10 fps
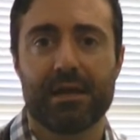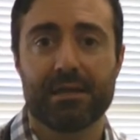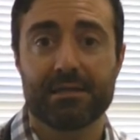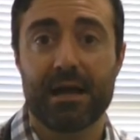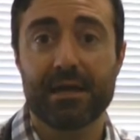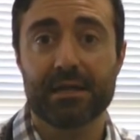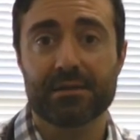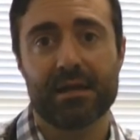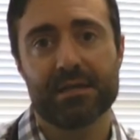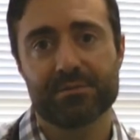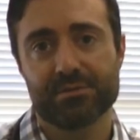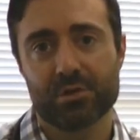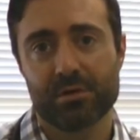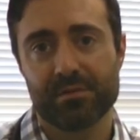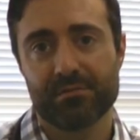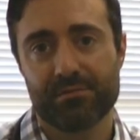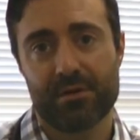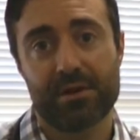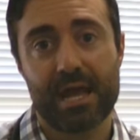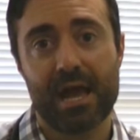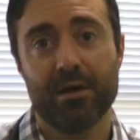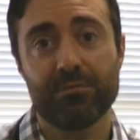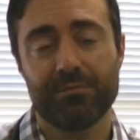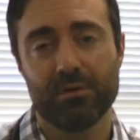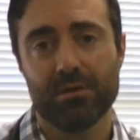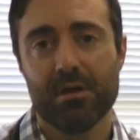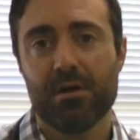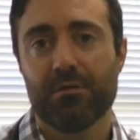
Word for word: a diet that has been shown to be very helpful